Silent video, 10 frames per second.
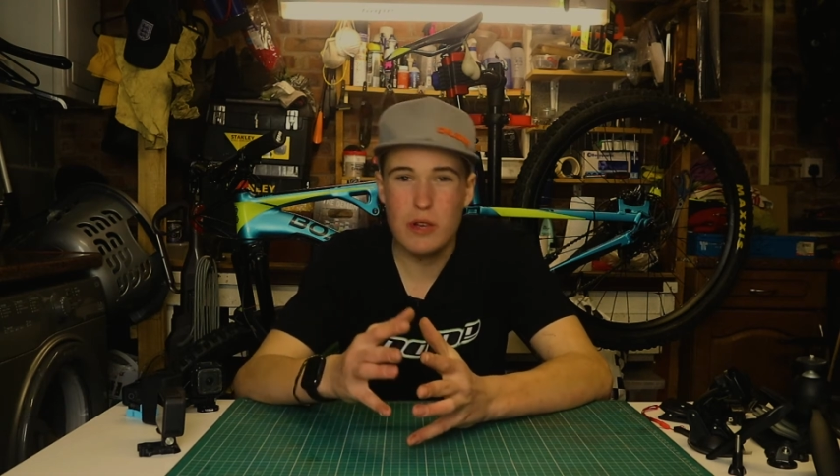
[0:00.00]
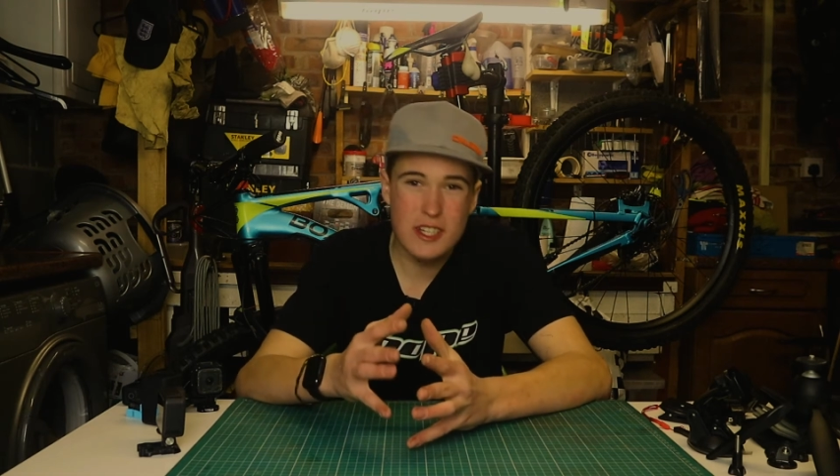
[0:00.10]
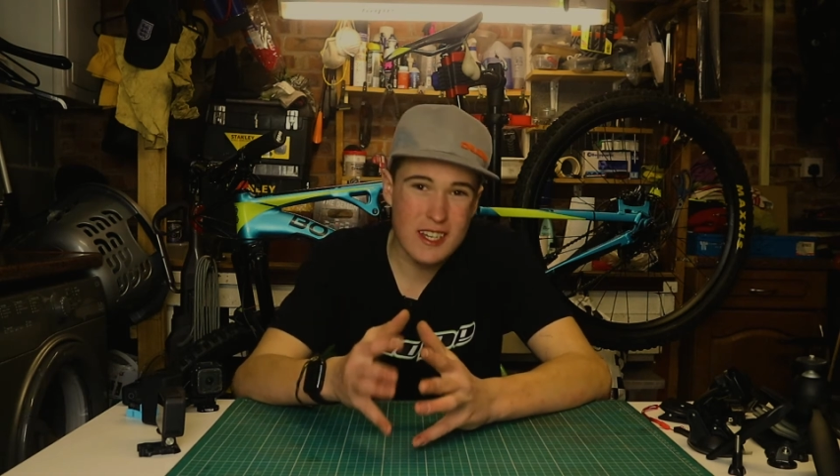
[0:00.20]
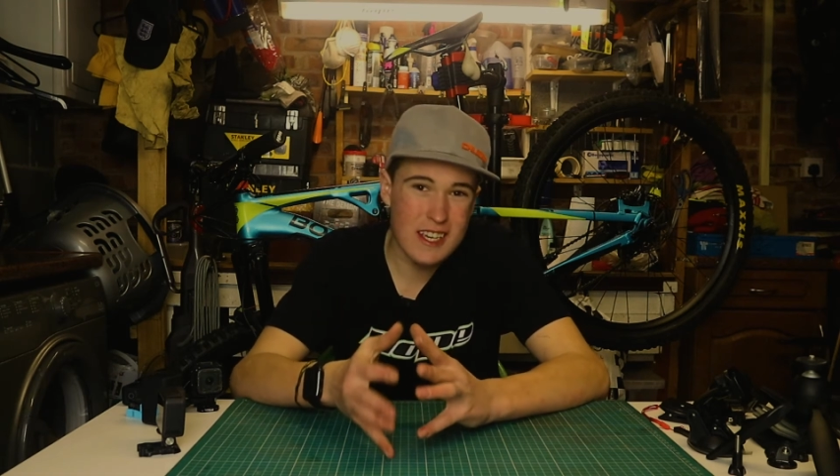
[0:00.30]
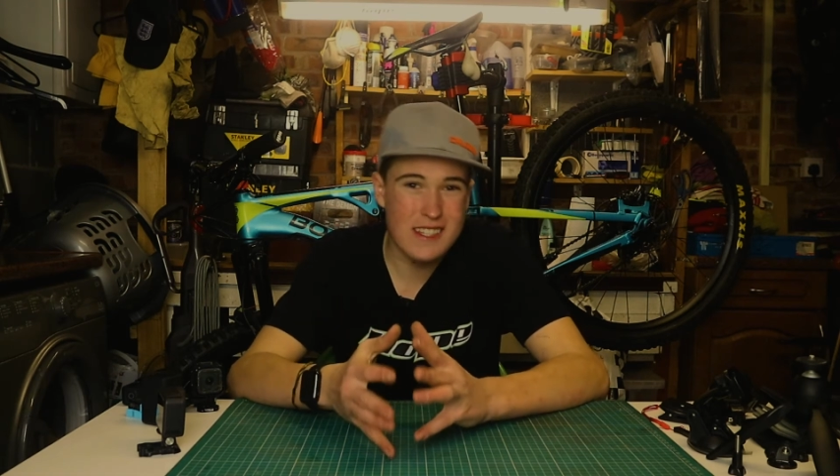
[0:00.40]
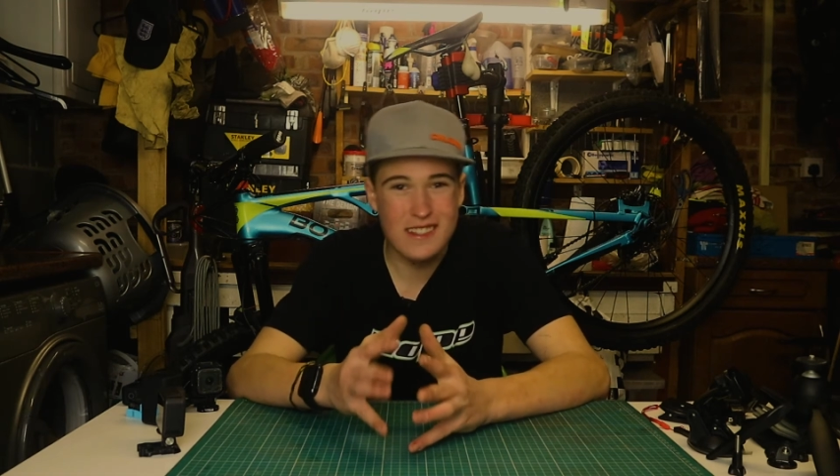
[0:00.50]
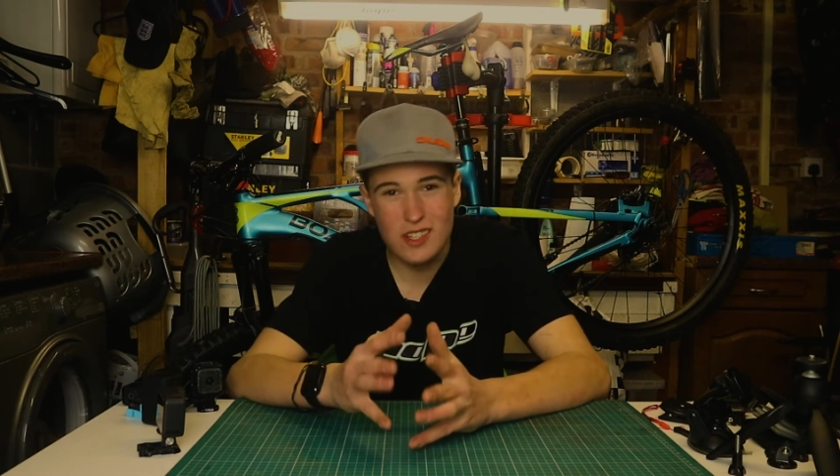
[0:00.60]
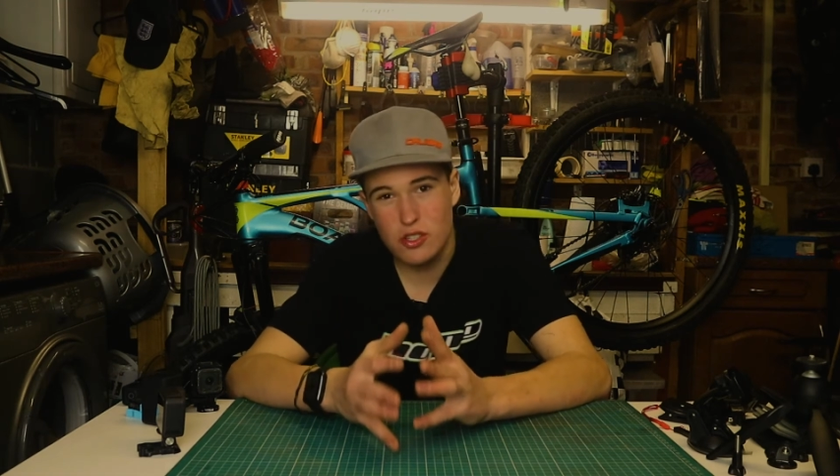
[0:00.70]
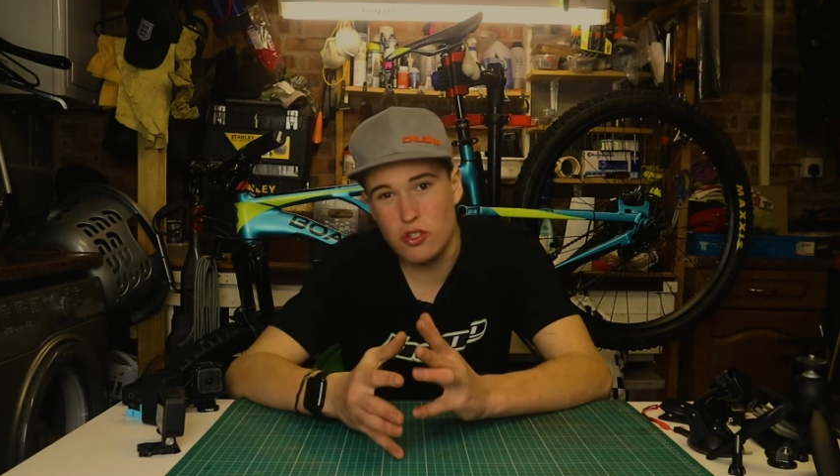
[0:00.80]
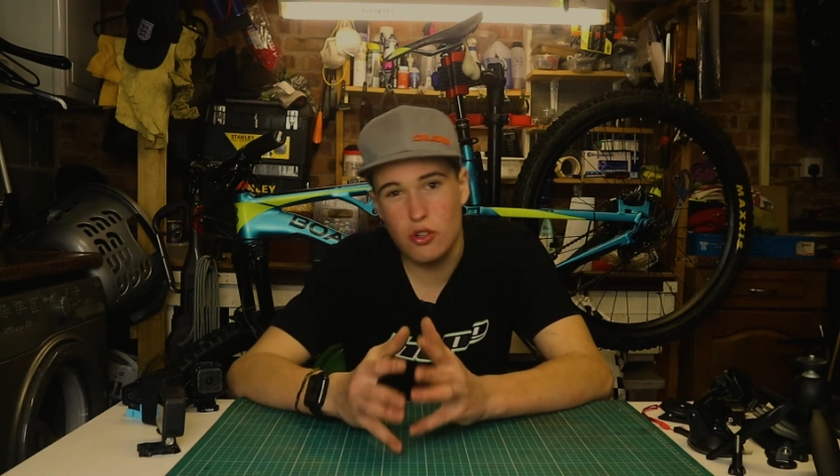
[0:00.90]
which isn't
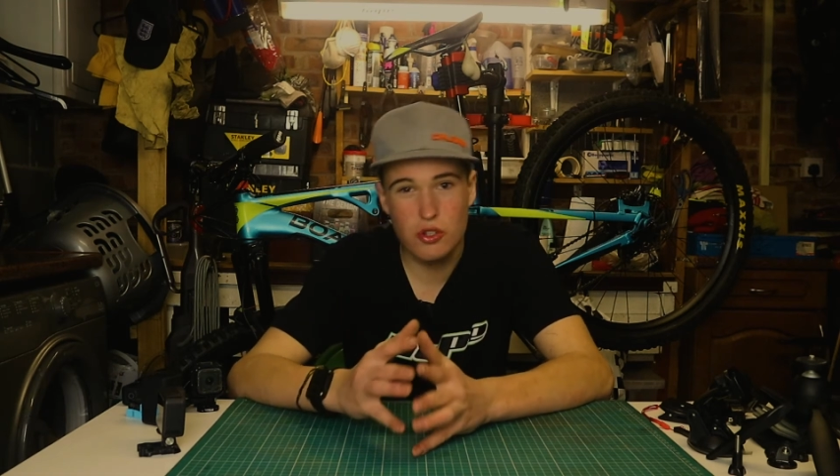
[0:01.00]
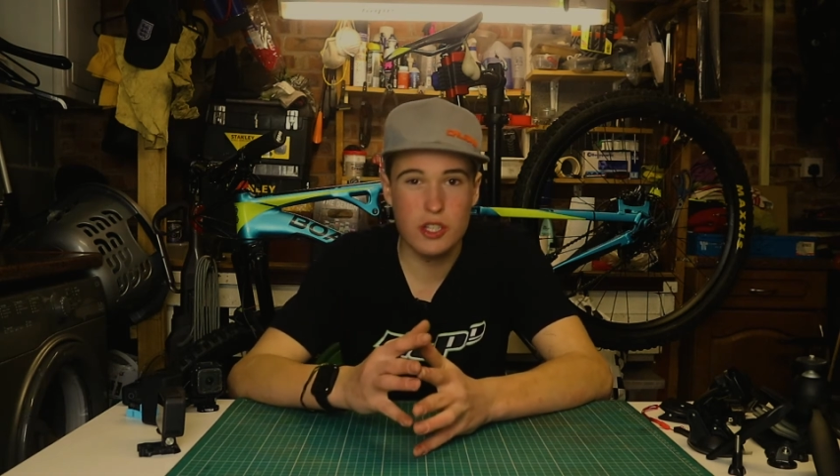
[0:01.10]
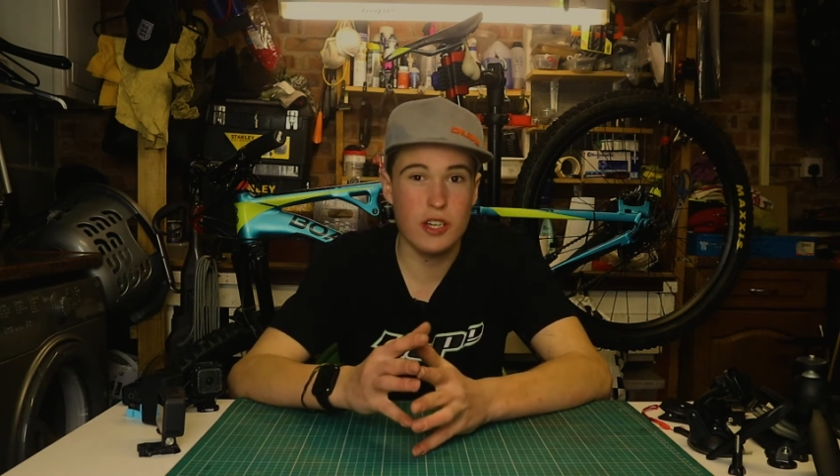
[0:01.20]
as good